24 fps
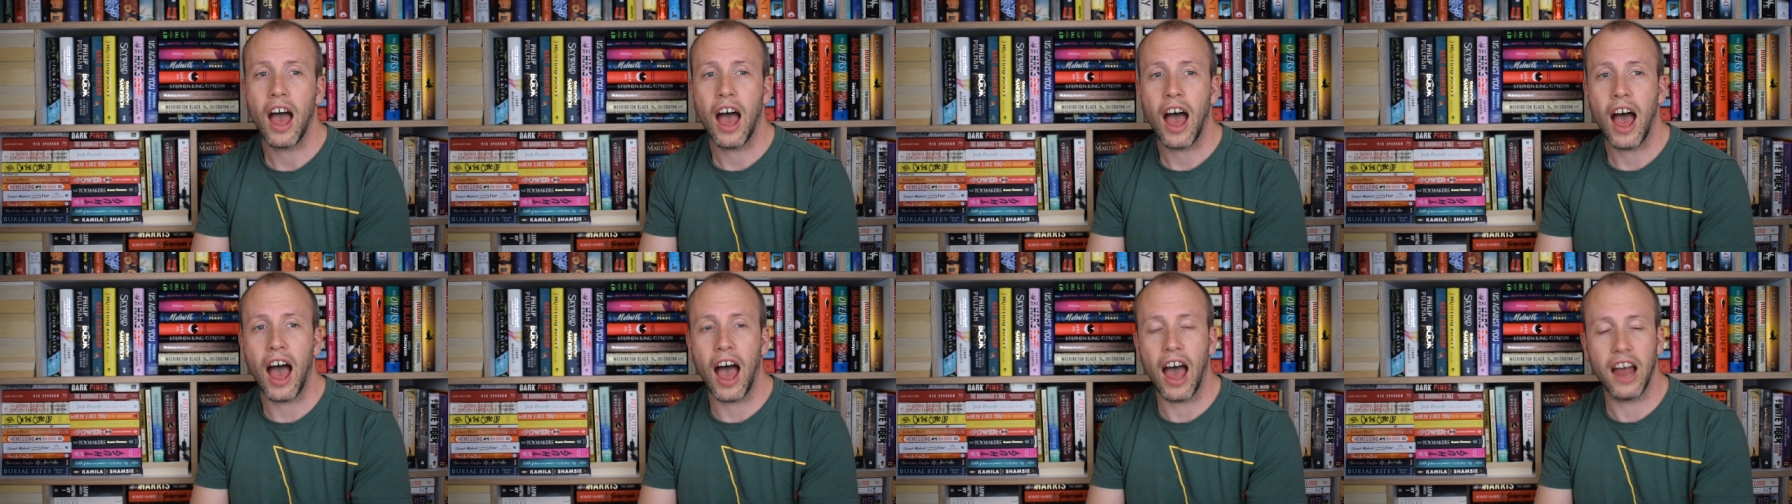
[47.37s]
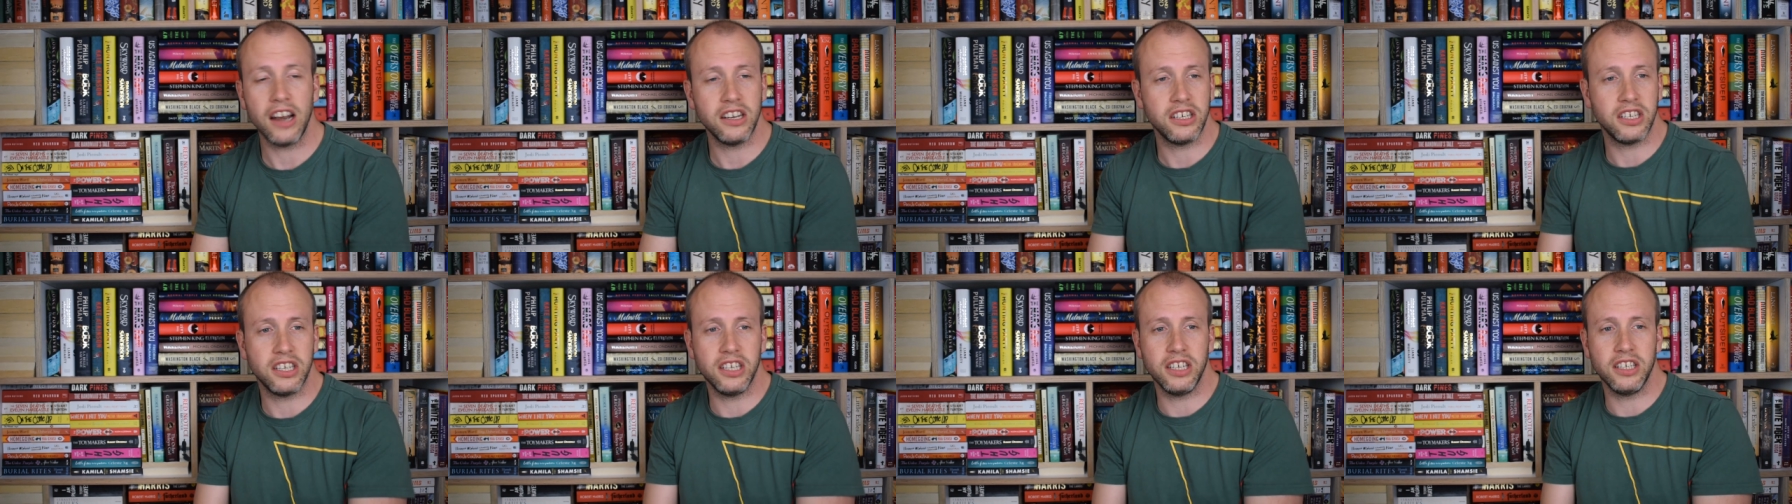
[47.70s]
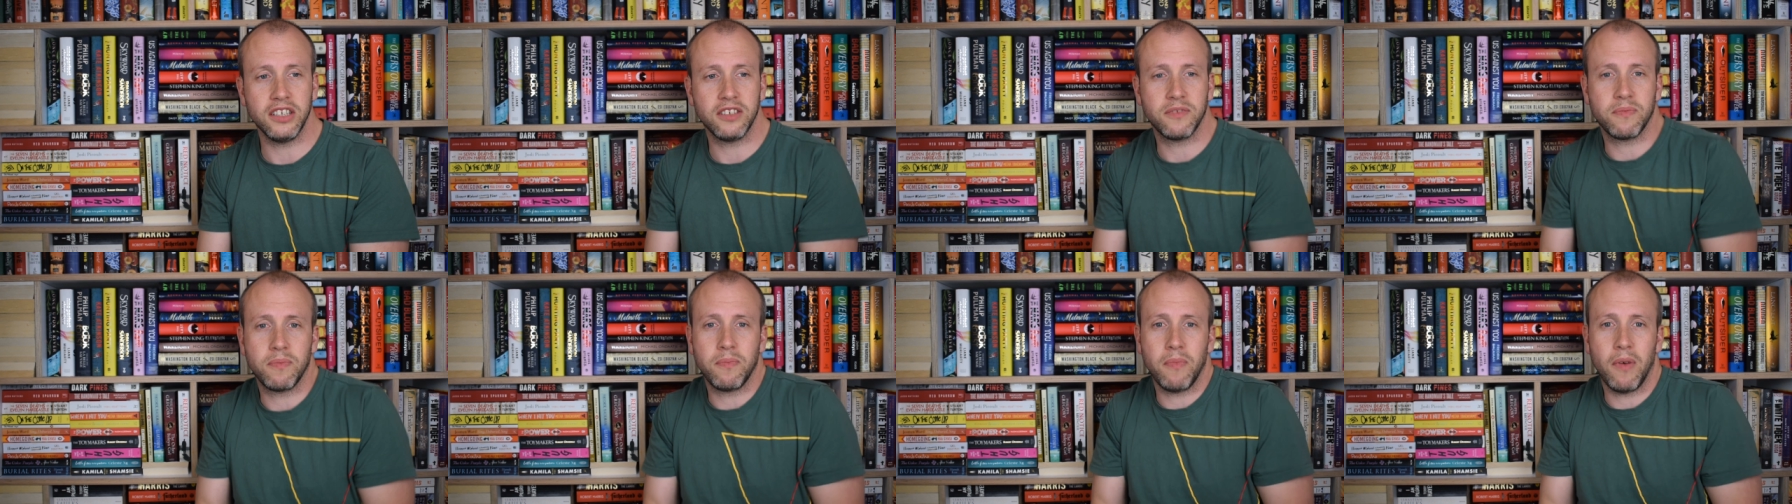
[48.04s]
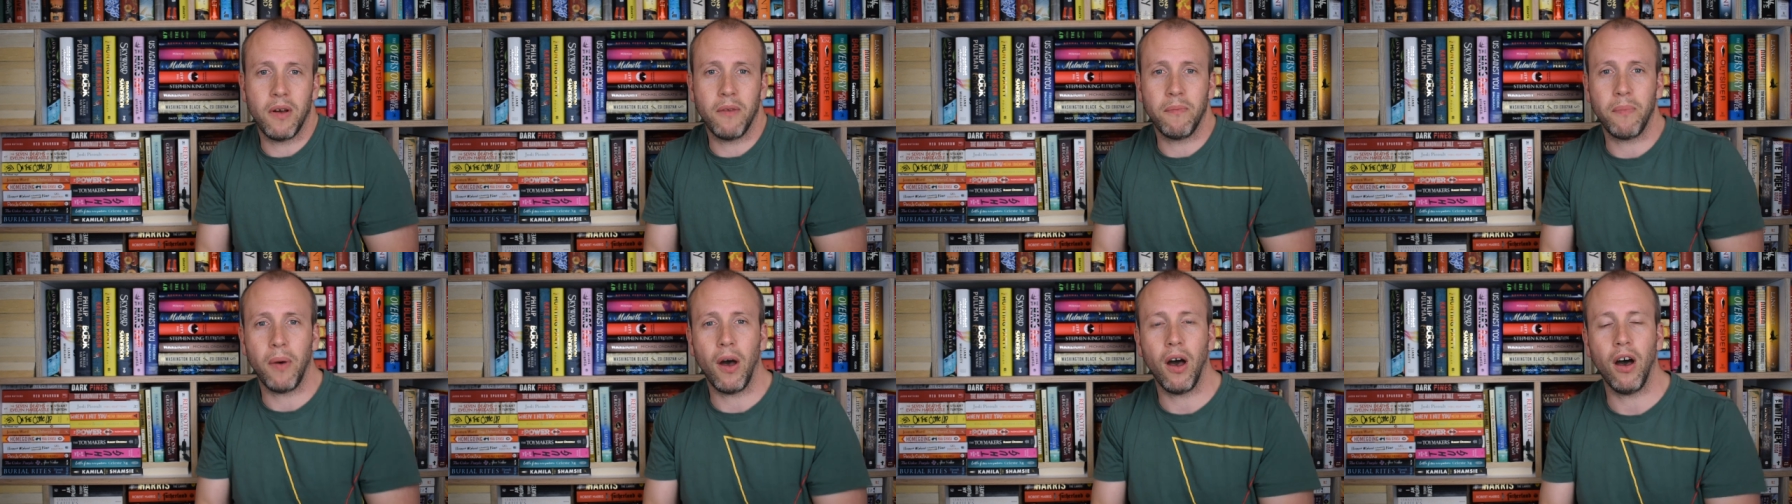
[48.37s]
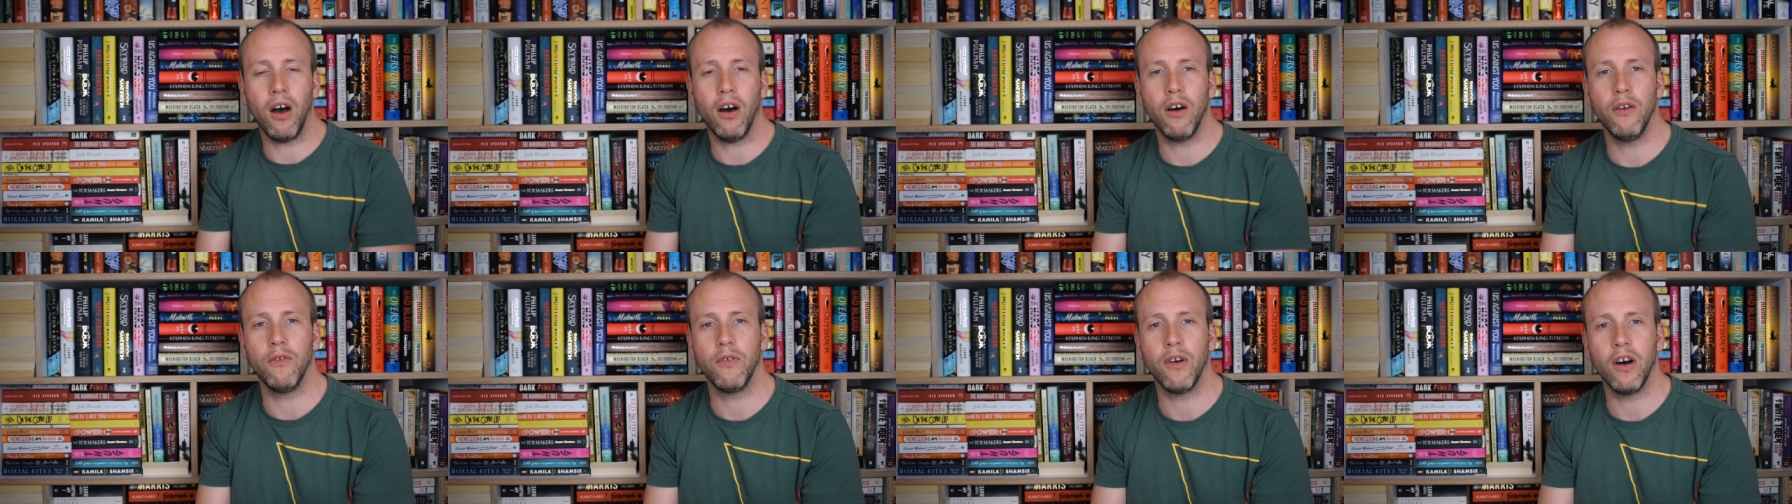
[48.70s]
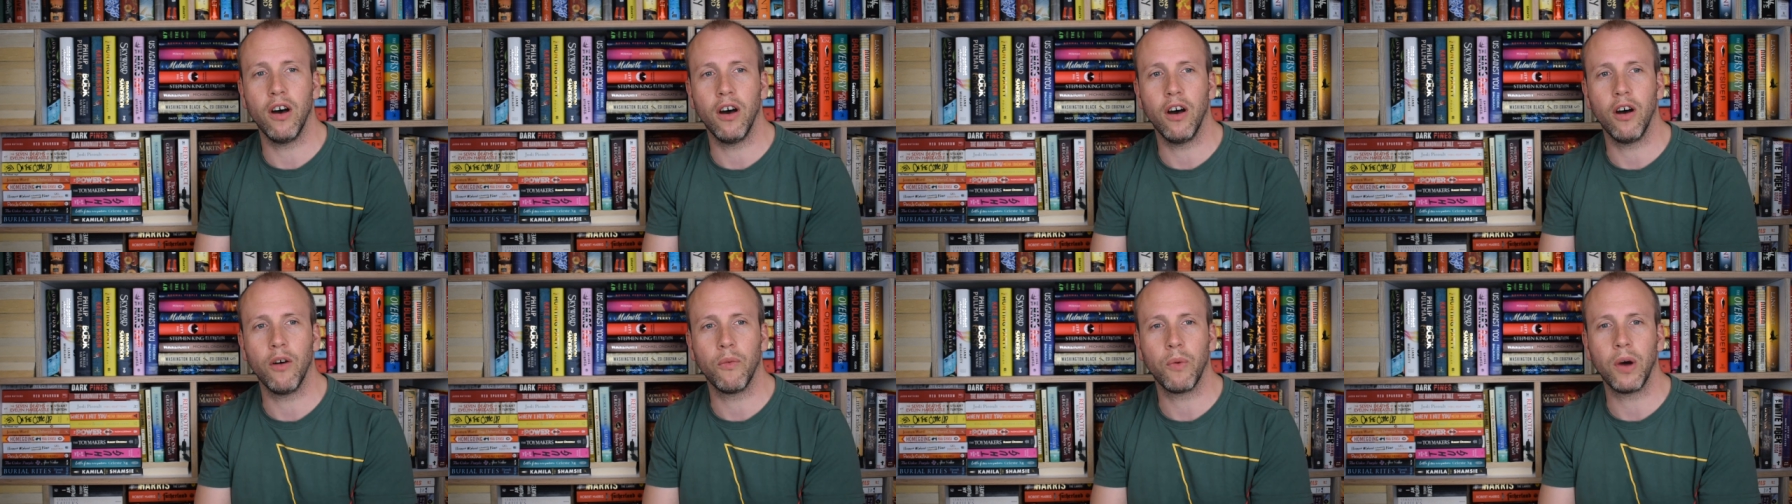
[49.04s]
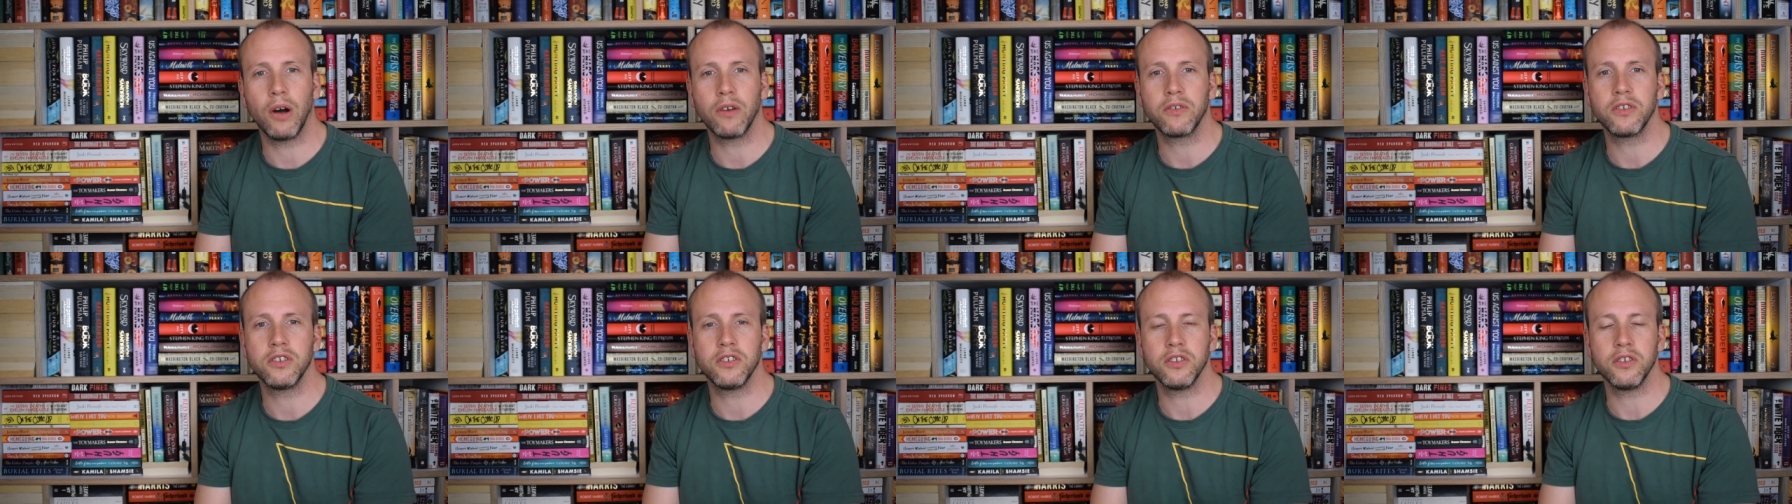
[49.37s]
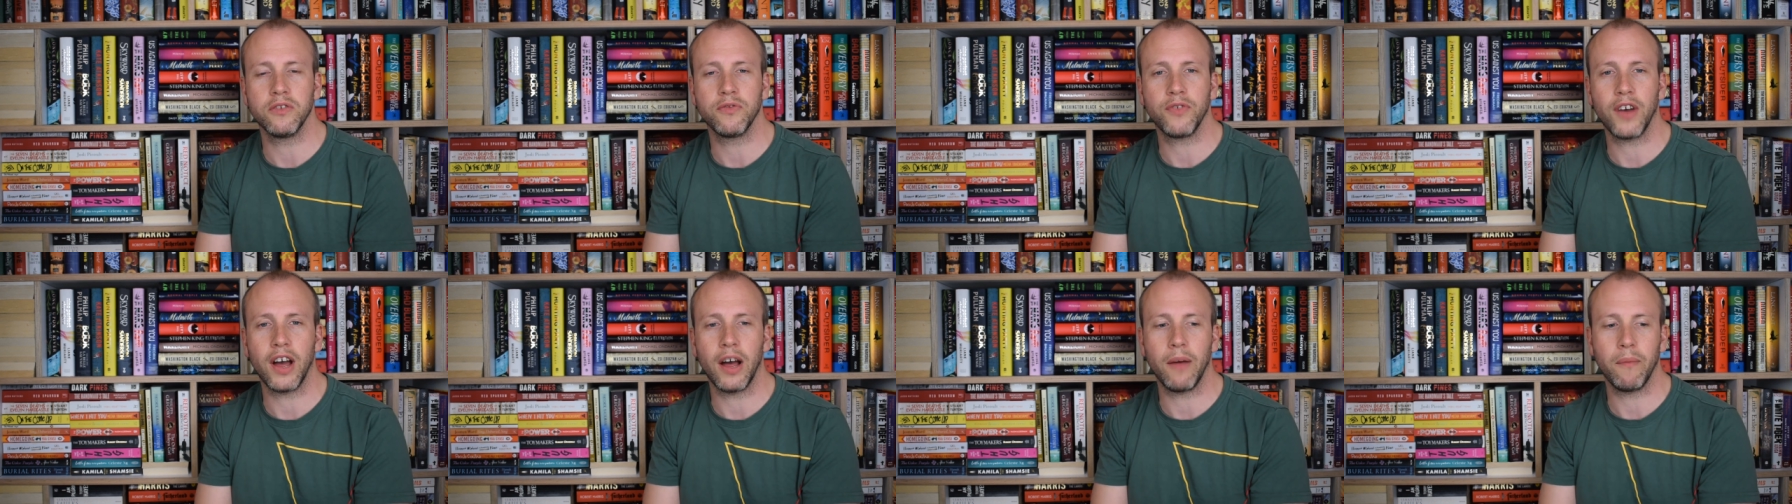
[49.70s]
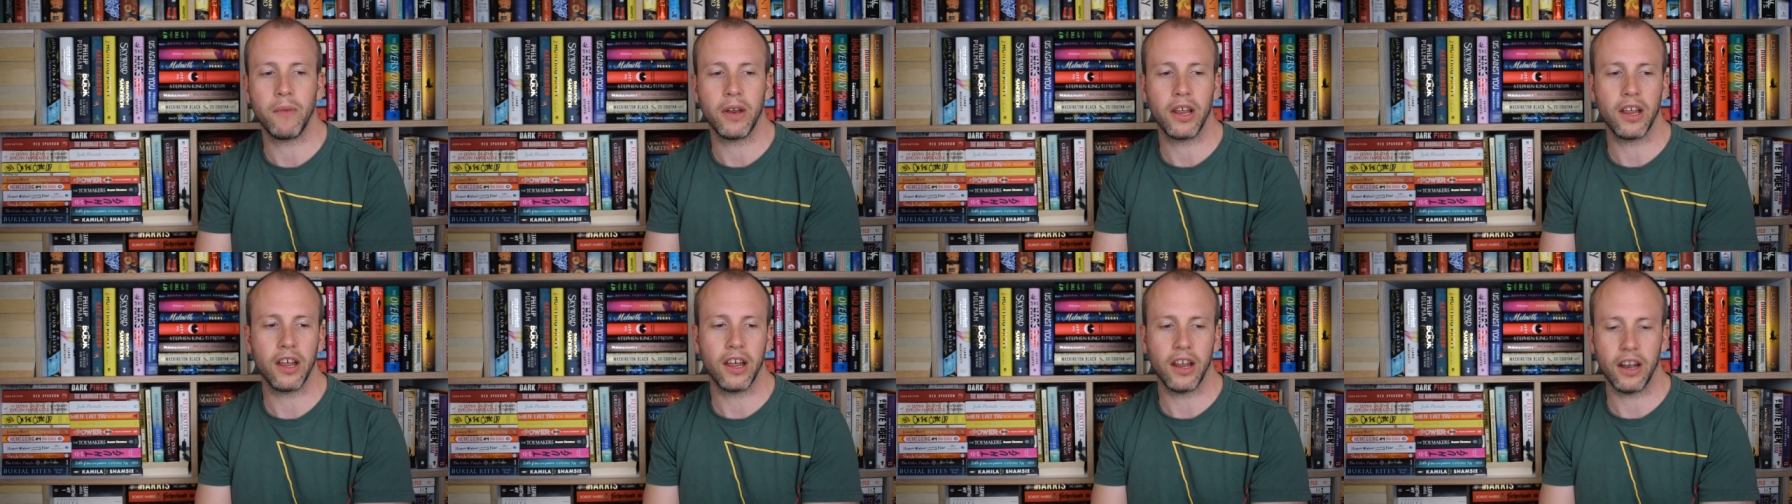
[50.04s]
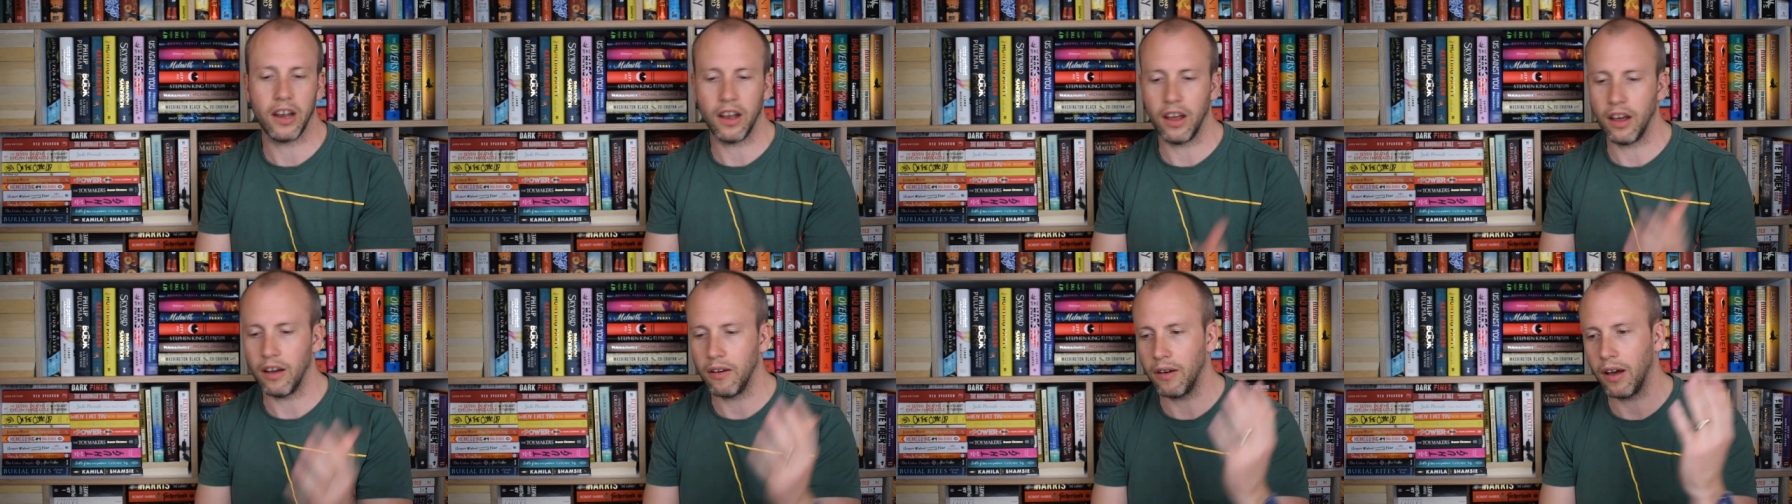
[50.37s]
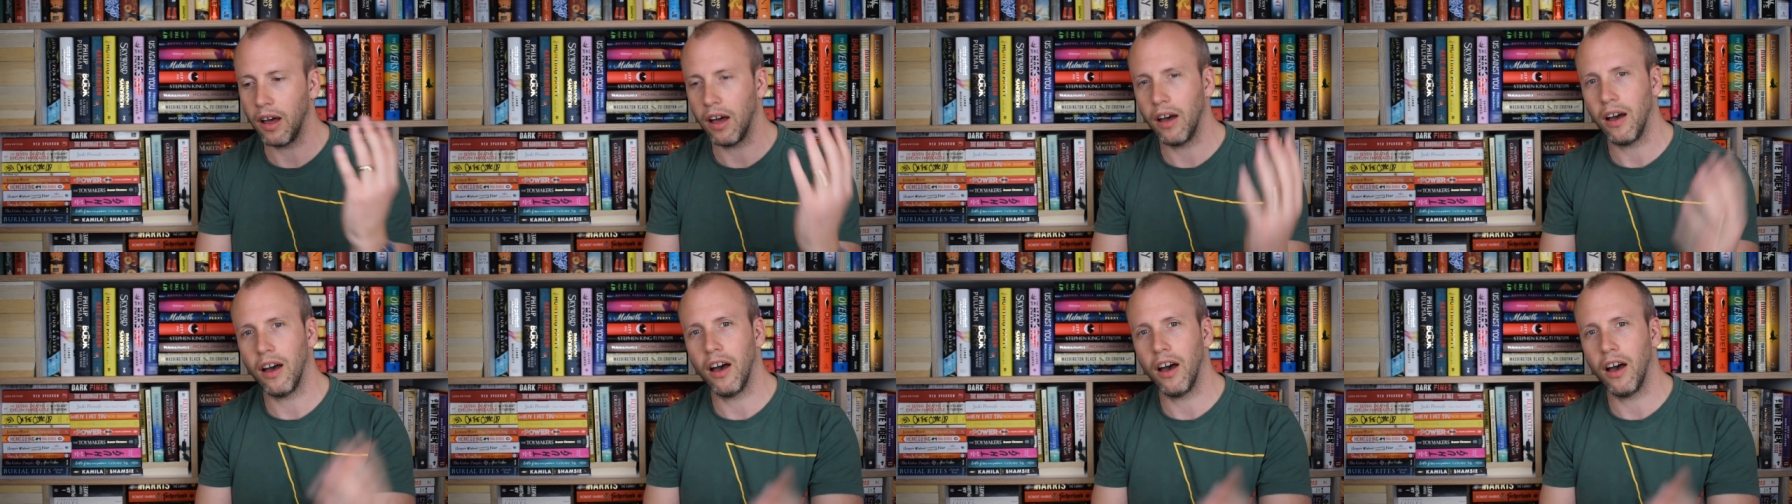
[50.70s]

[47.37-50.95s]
and she's part of a, a well-to-do family, and her,